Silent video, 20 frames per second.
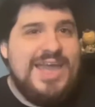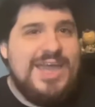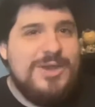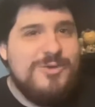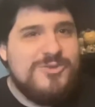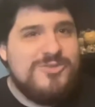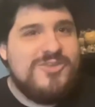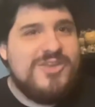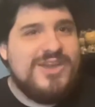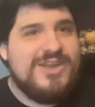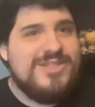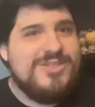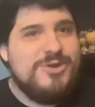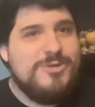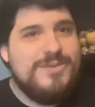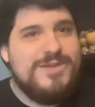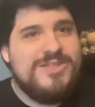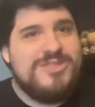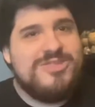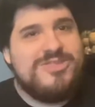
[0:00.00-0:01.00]
it was like a
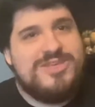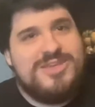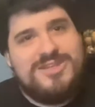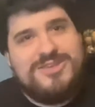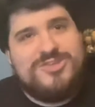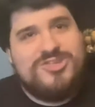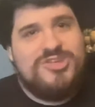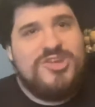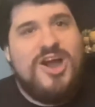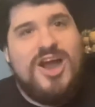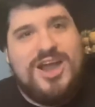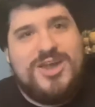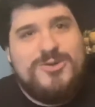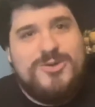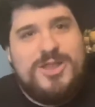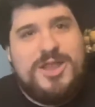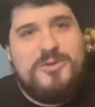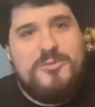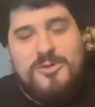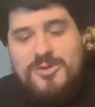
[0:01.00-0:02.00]
little bit, you know, shock
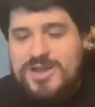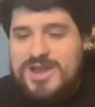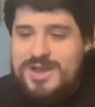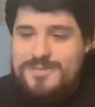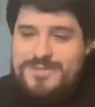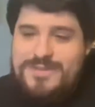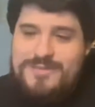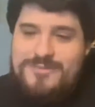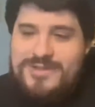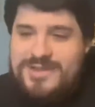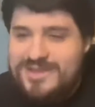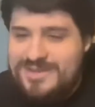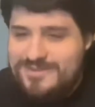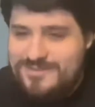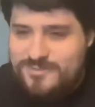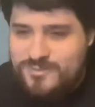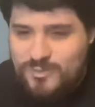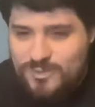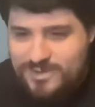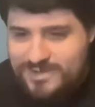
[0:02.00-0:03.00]
when I woke up and I'm like,
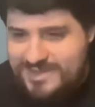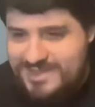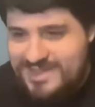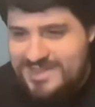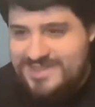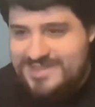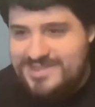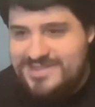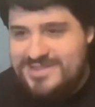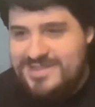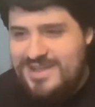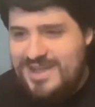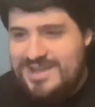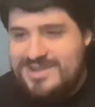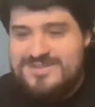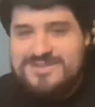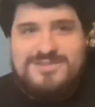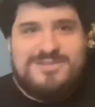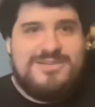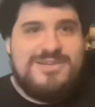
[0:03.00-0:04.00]
14th
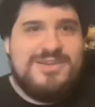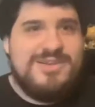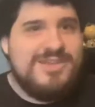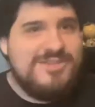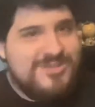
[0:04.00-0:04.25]
Doctor?